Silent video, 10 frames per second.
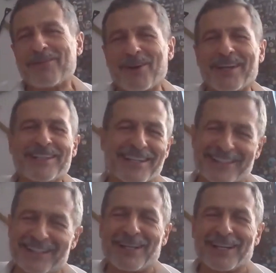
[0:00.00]
So
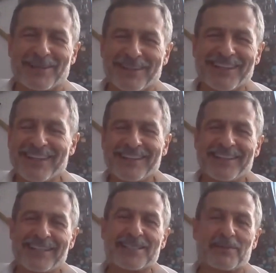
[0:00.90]
if you are
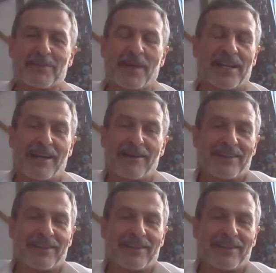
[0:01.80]
interested, welcome.